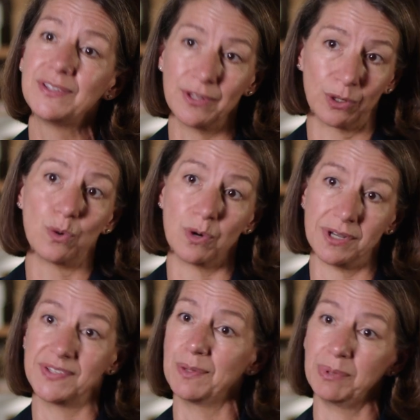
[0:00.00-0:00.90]
to the core
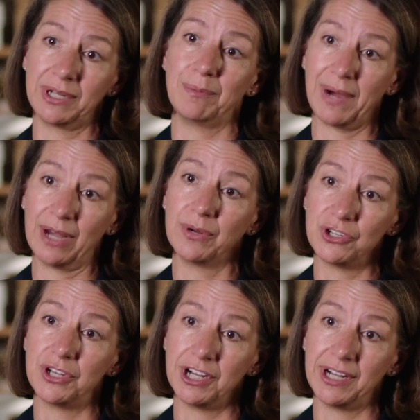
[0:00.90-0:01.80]
discipline of
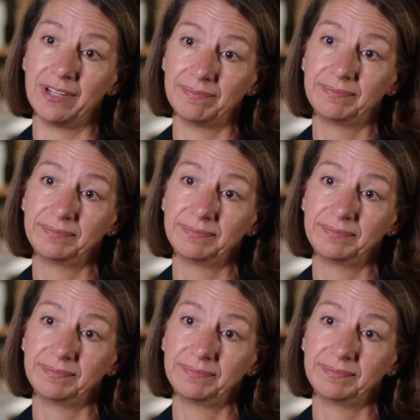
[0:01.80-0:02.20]
bioengineering.